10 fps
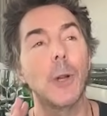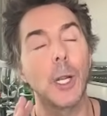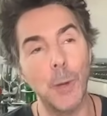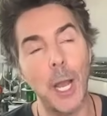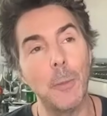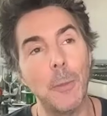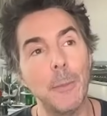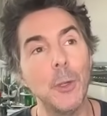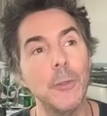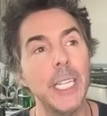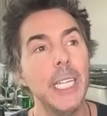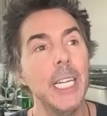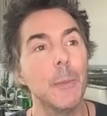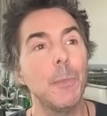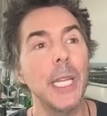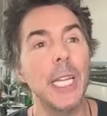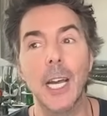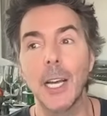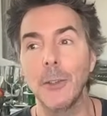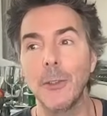around my movie
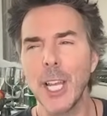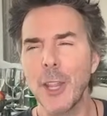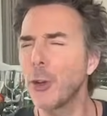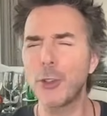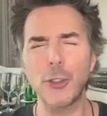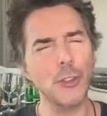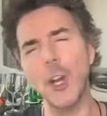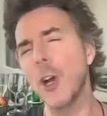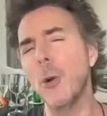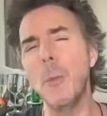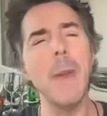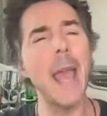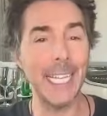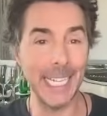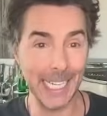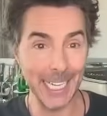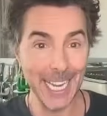because there's so many